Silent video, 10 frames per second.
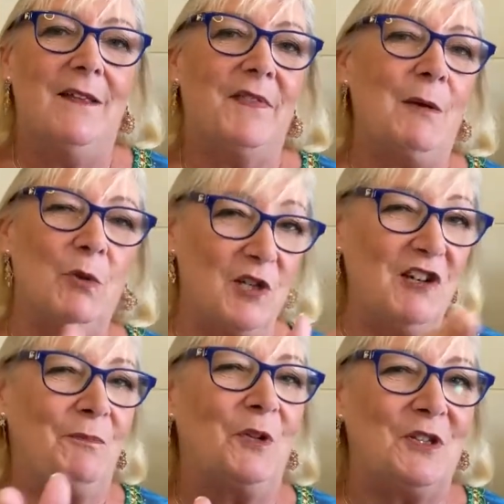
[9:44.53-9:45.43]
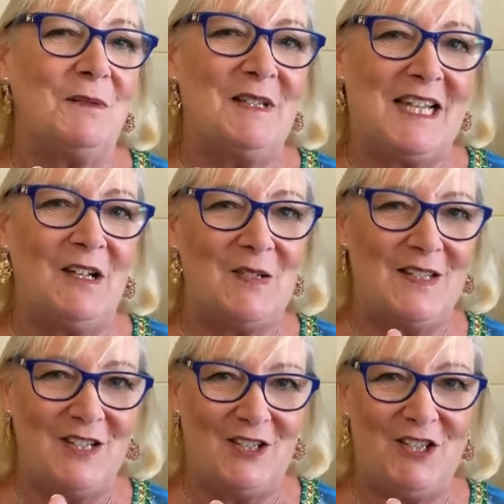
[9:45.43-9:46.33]
they wouldn't have put themselves
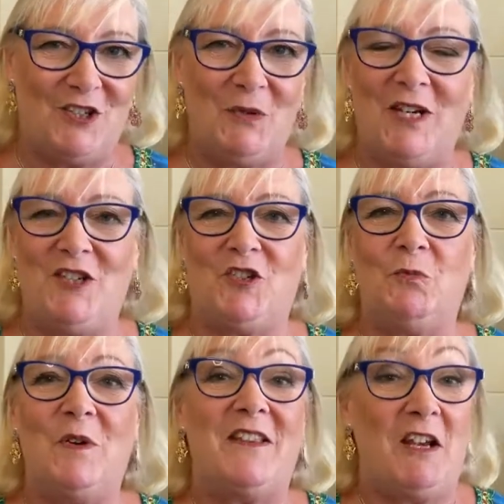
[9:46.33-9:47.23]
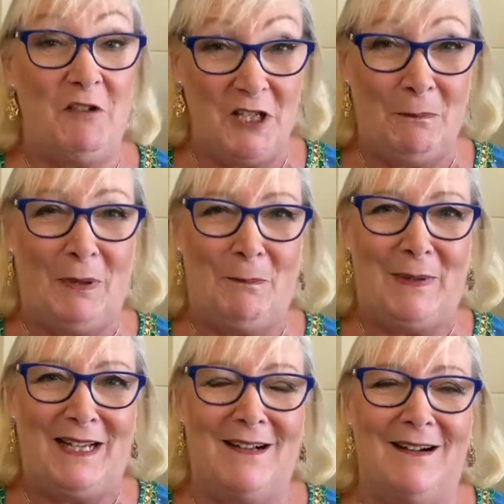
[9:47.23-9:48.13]
in the situation where they're in the
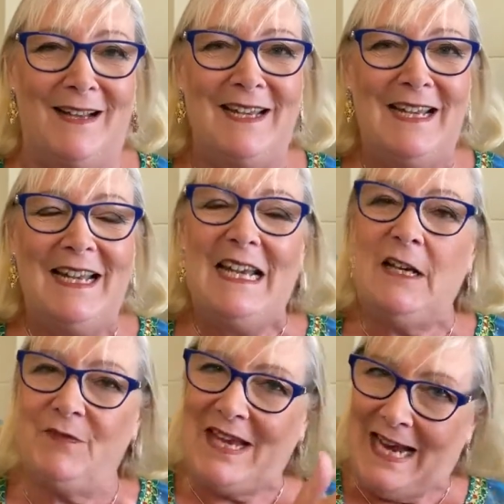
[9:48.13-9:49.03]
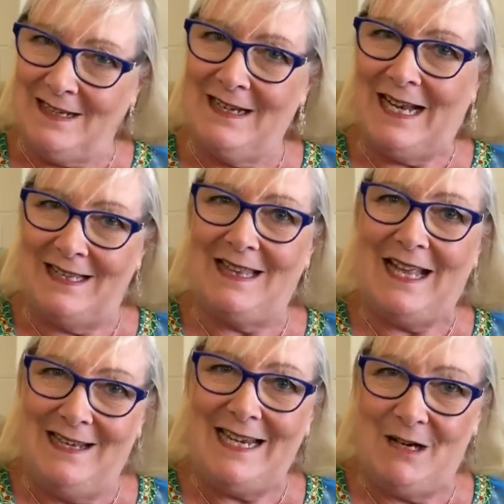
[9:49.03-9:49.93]
public eye if they hadn't had
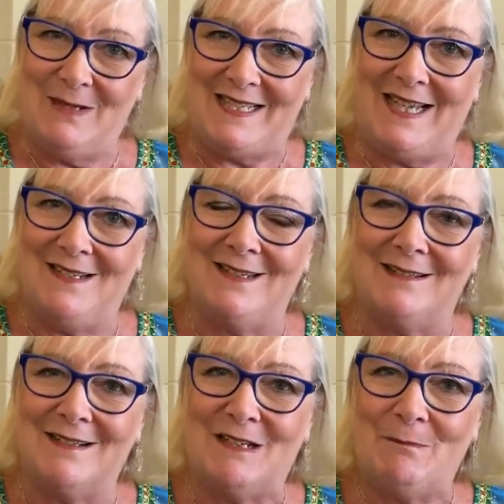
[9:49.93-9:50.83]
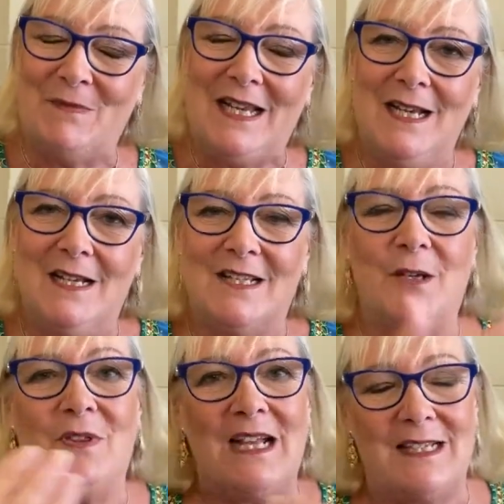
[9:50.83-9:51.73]
that Leo ascendant.
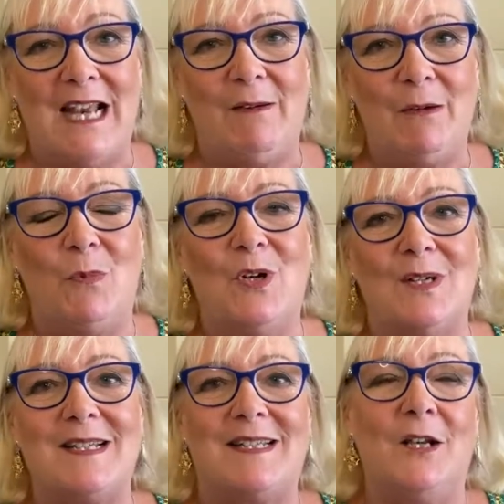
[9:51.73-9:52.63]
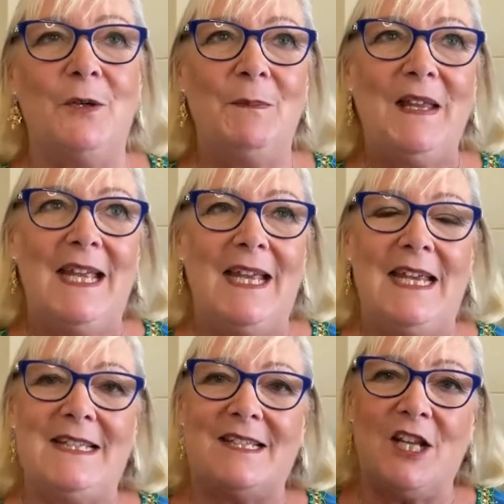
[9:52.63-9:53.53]
So that's how it works. So
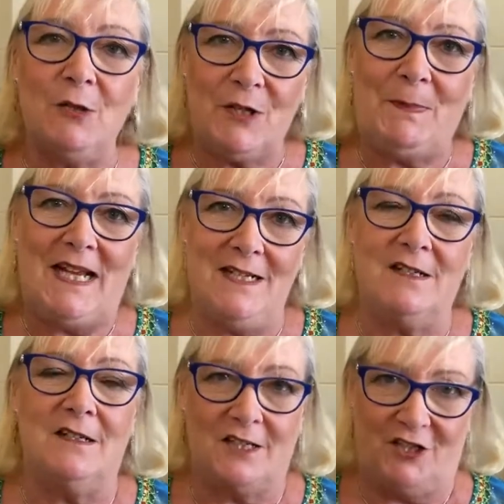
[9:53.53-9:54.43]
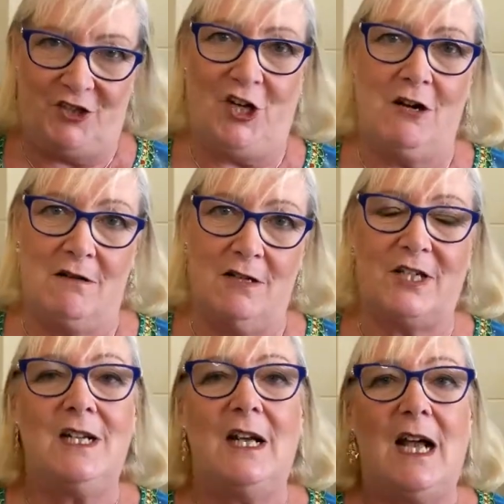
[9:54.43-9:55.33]
it's so dependent, a
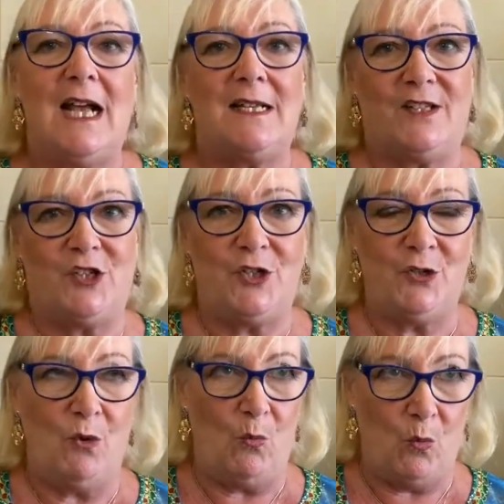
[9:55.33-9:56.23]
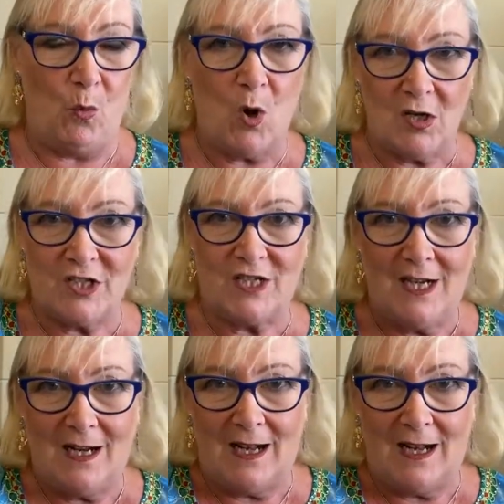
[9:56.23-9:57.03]
chart, as to what